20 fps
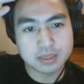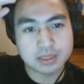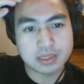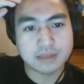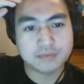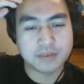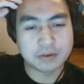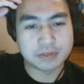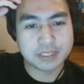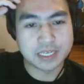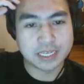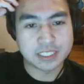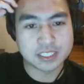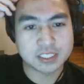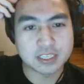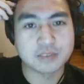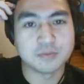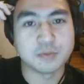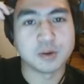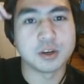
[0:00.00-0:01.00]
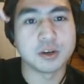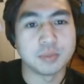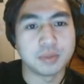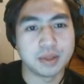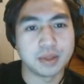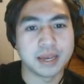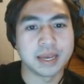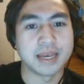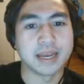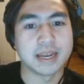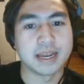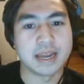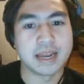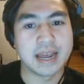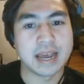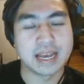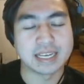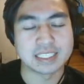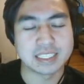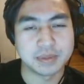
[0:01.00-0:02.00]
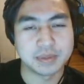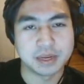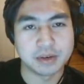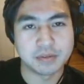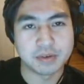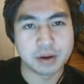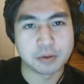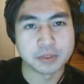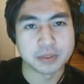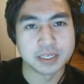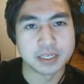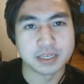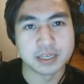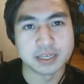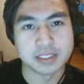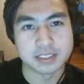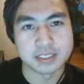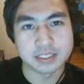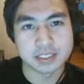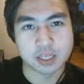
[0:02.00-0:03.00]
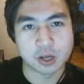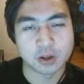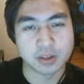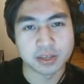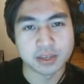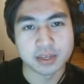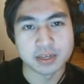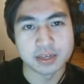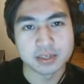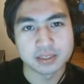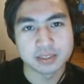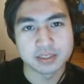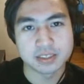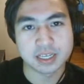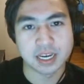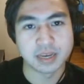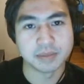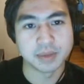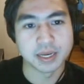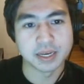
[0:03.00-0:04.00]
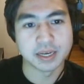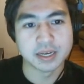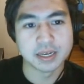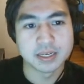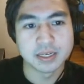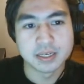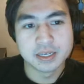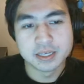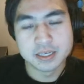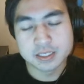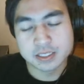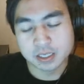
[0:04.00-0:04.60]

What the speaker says: the foundation of what you're playing has to be grounded in solid timing.